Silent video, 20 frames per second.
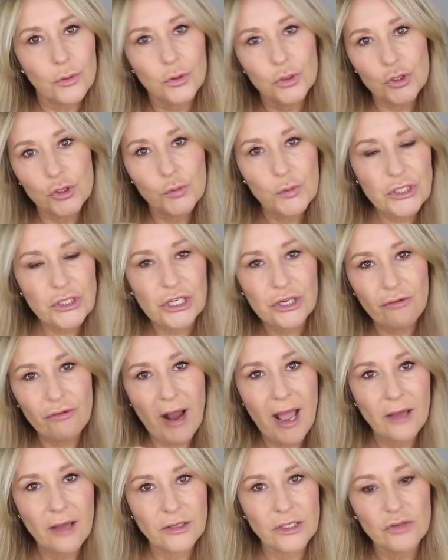Swish it
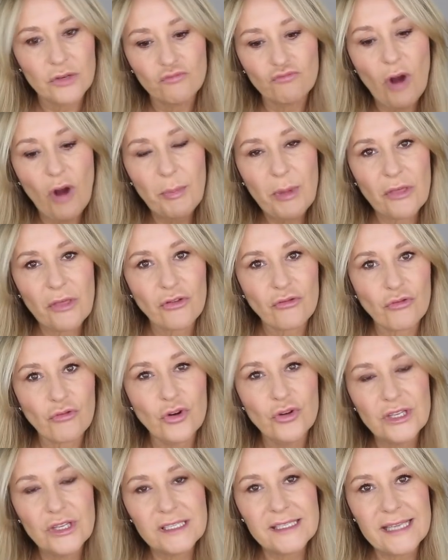around, rub it
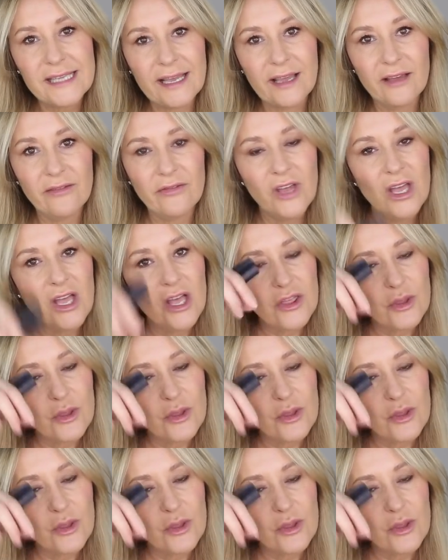through the sieve.